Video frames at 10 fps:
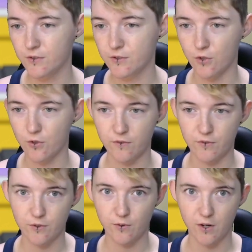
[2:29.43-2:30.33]
so if
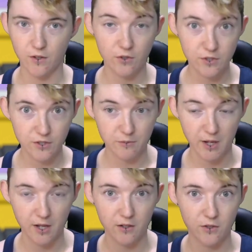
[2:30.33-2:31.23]
you are not in
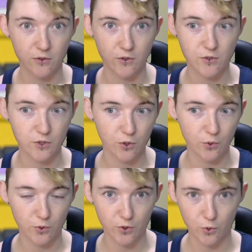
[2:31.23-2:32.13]
Japan, you use
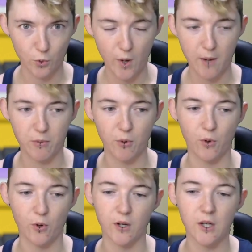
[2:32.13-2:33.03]
Qoo, Qoo app,
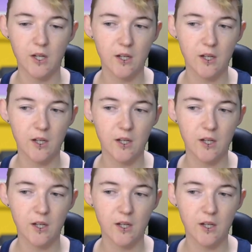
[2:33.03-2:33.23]
or